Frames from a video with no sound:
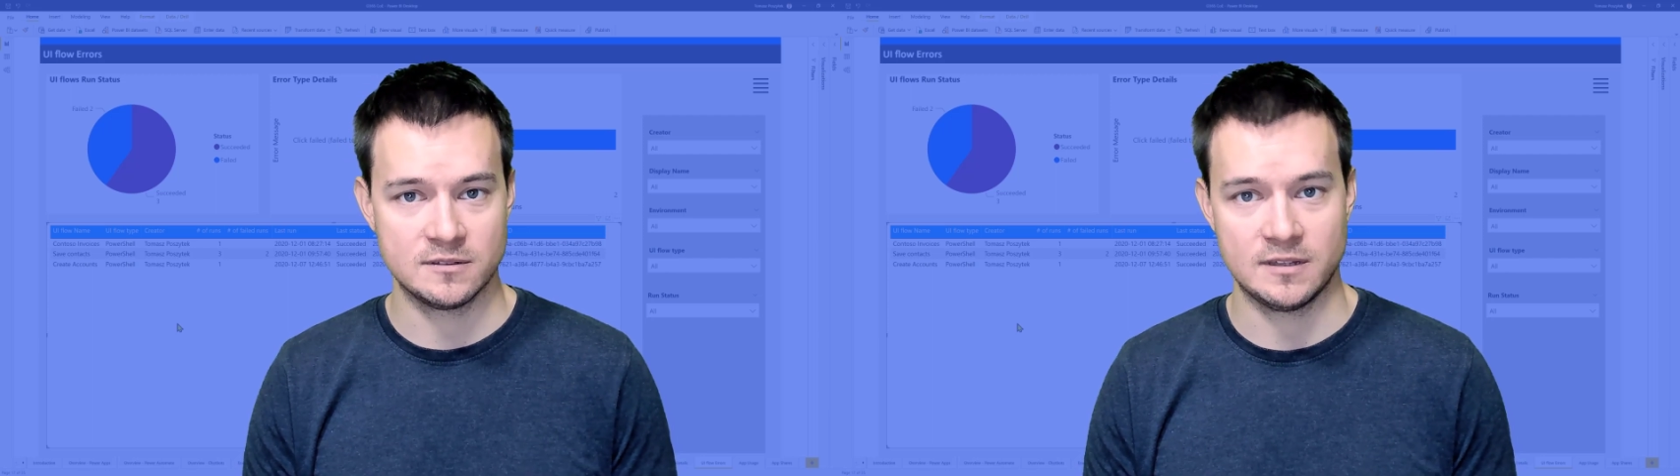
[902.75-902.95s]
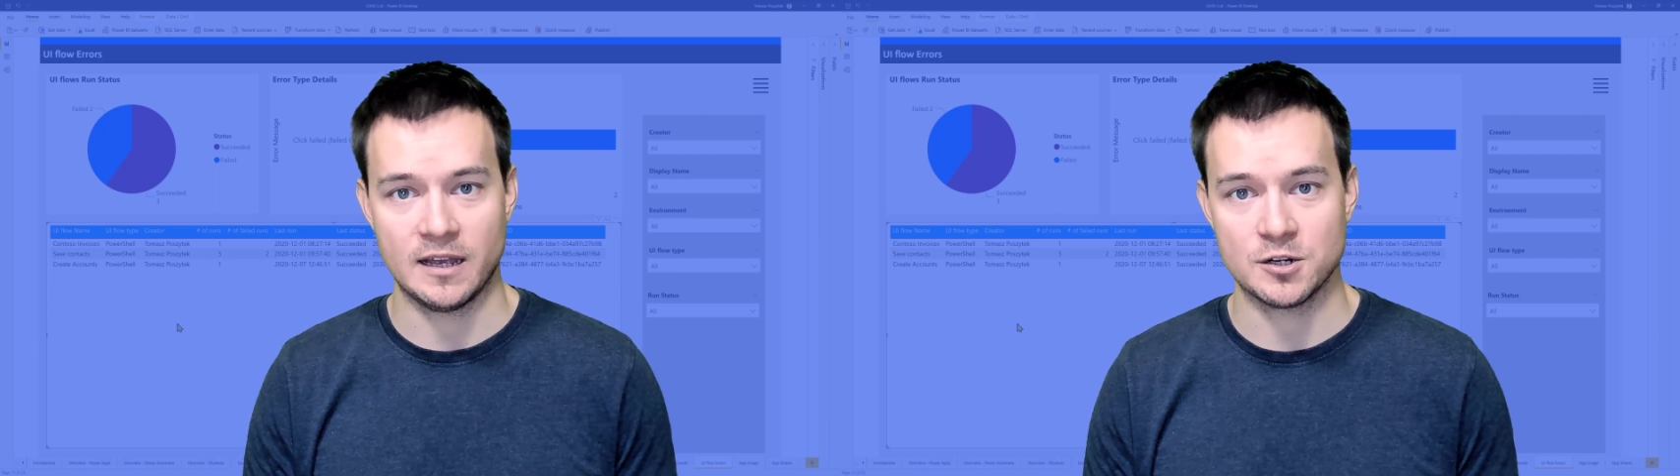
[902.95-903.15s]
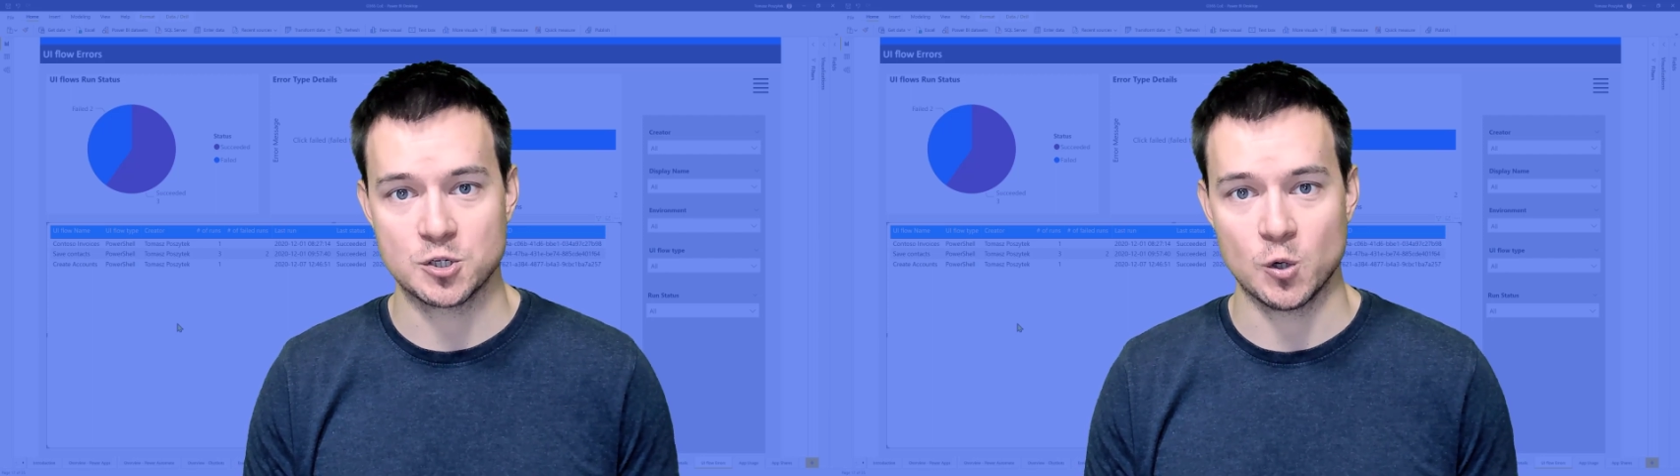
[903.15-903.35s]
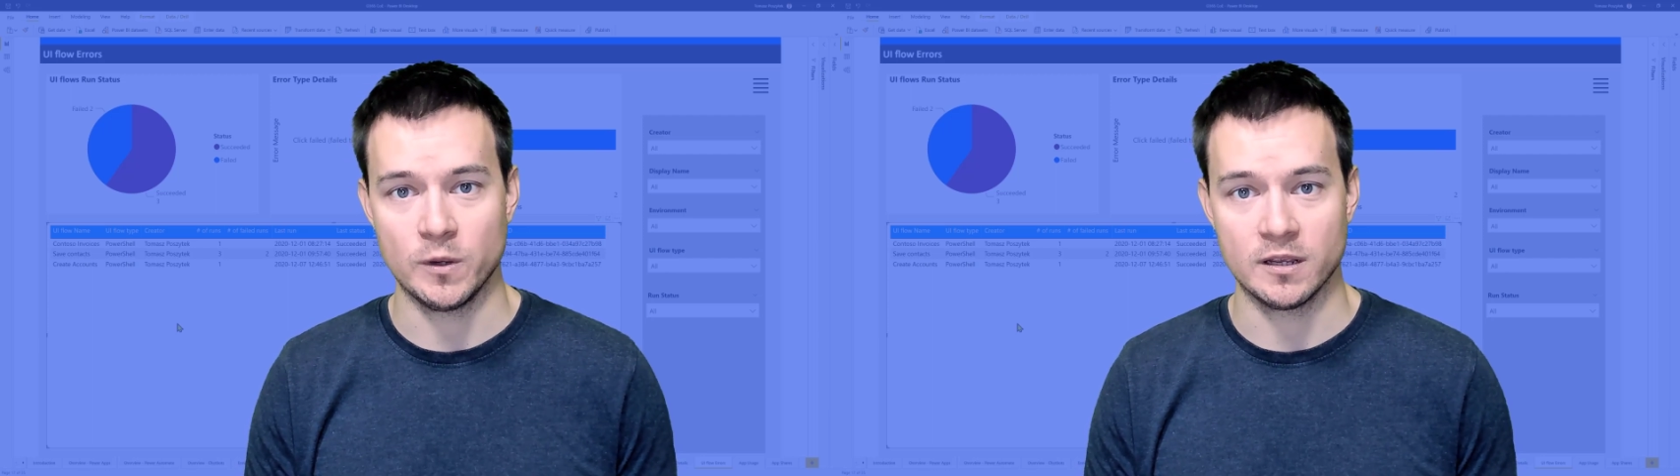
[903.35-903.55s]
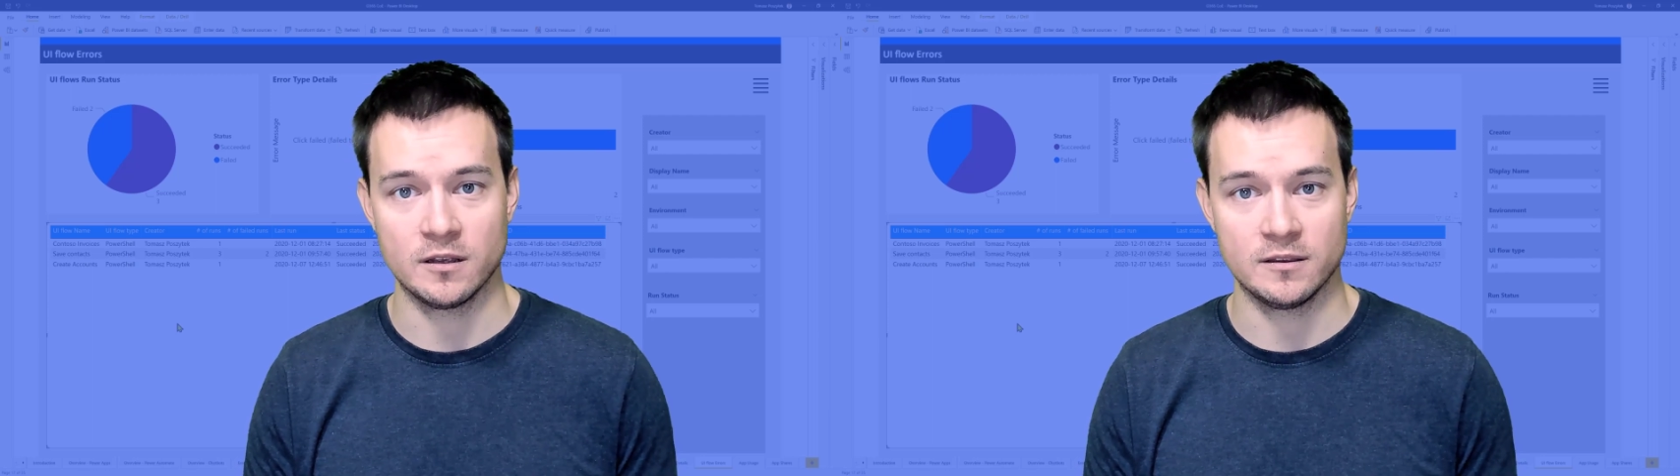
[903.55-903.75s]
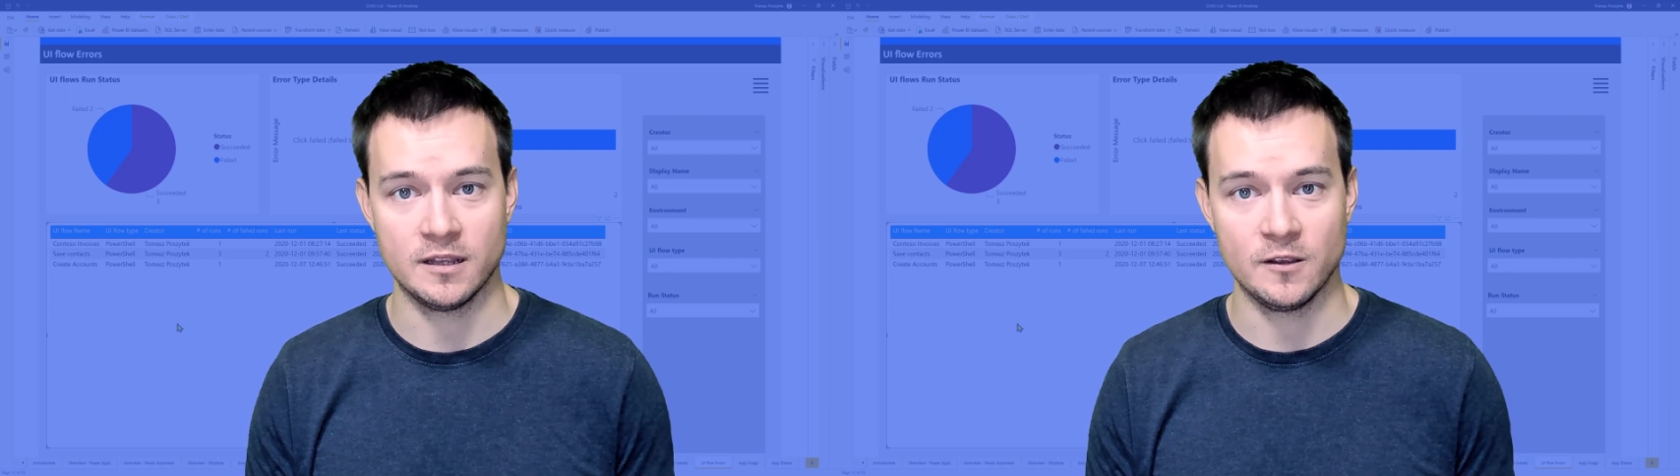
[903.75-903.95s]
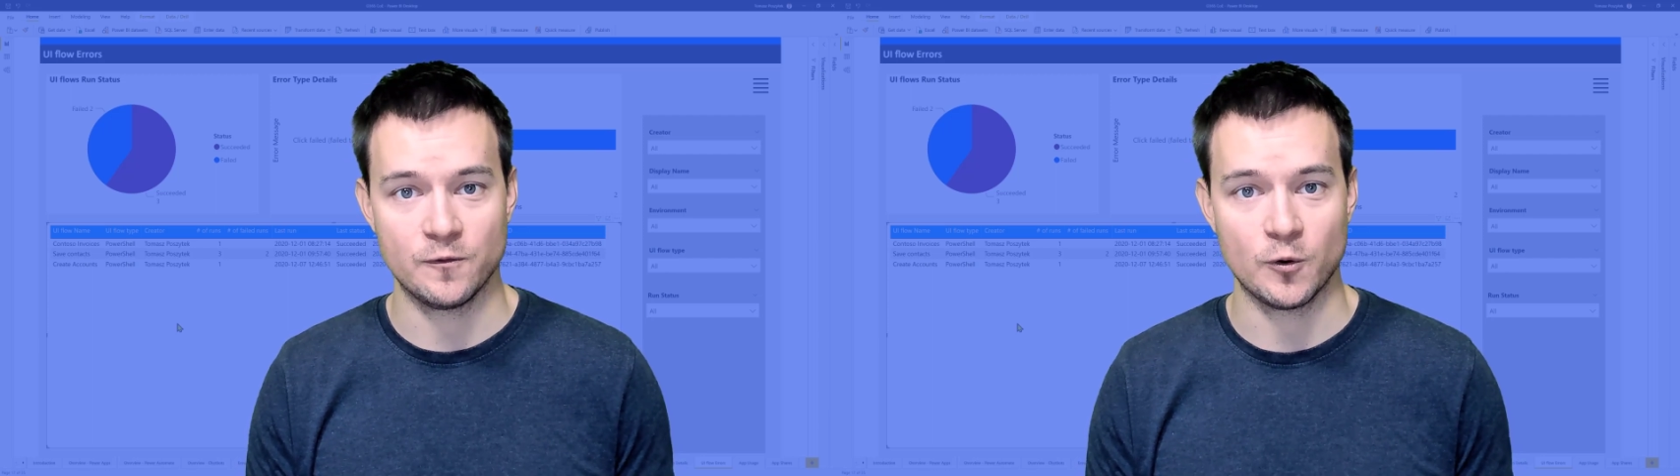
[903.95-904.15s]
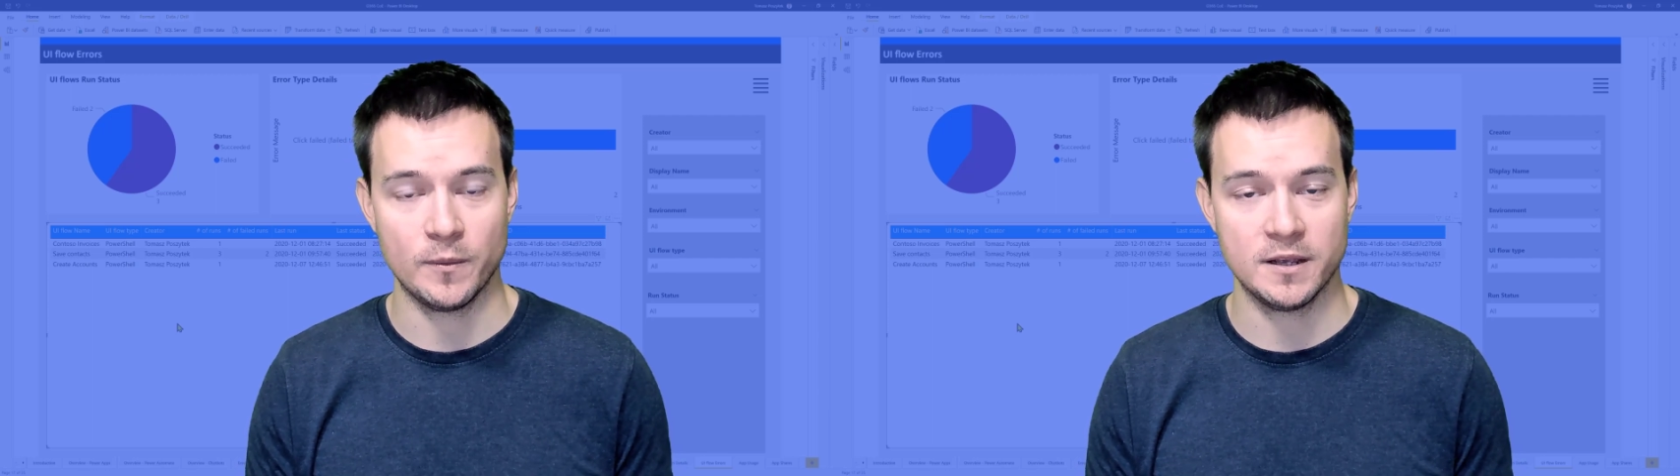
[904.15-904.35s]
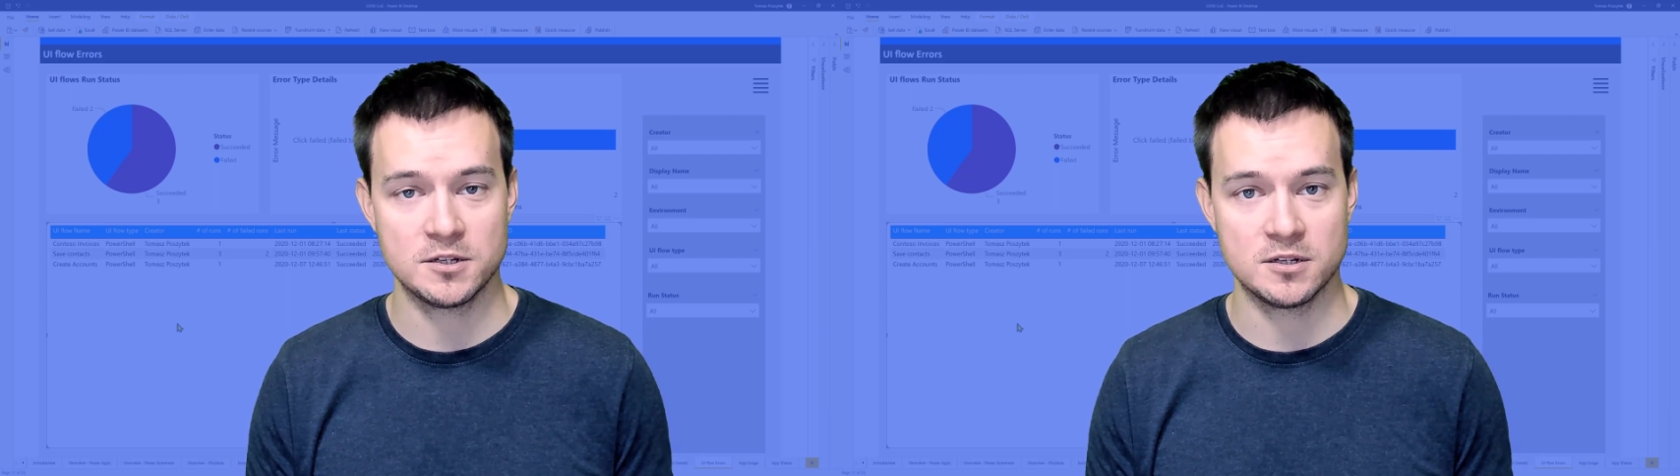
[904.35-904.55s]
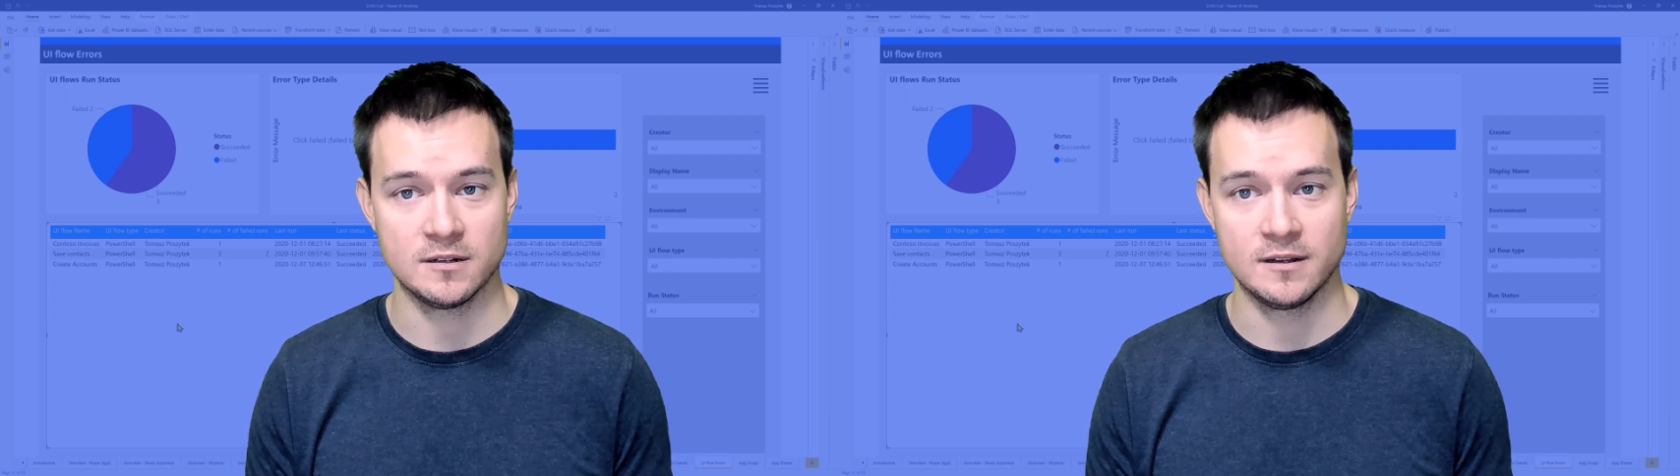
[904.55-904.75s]
that are showing the
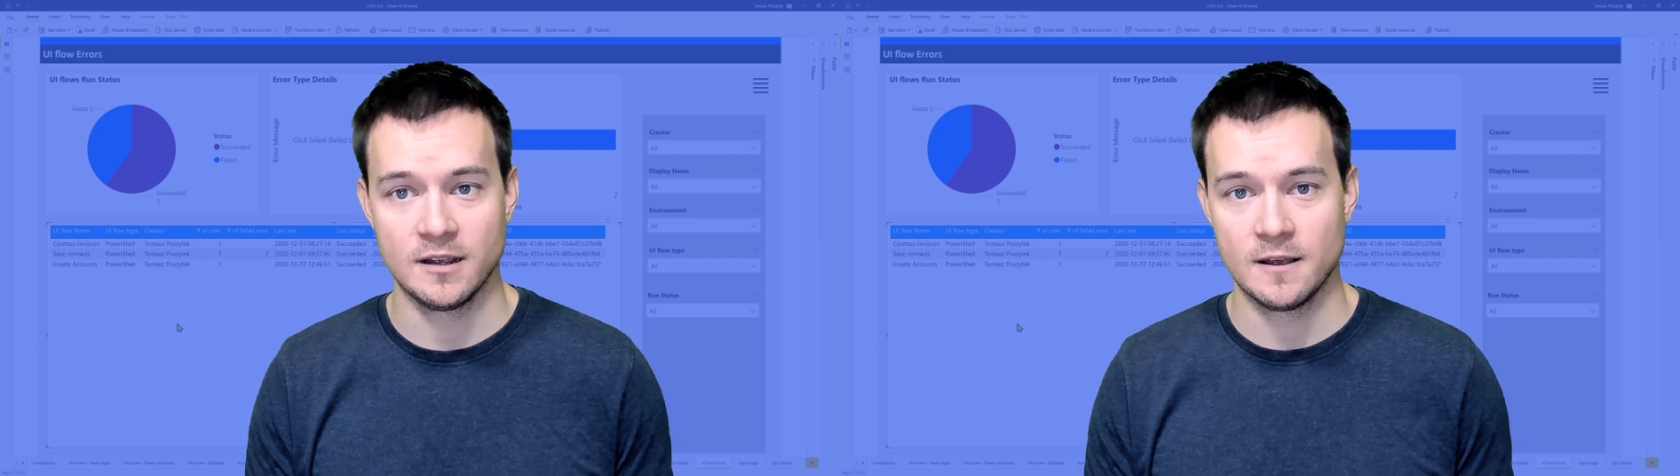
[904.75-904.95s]
information